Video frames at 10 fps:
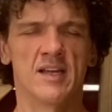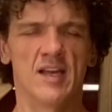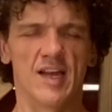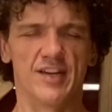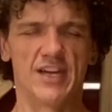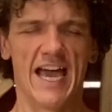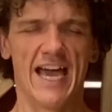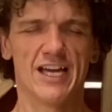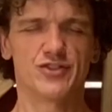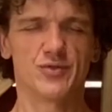And then
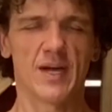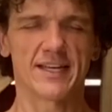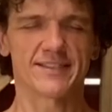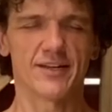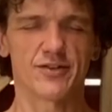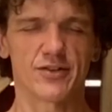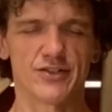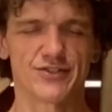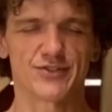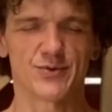as you exhale, you're going to
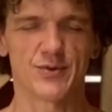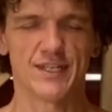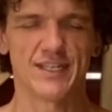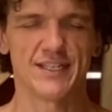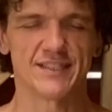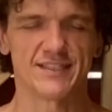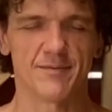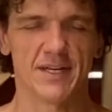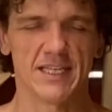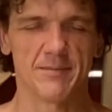squeeze the
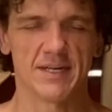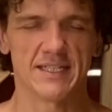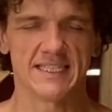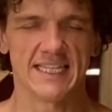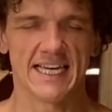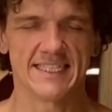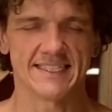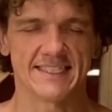belly button nice and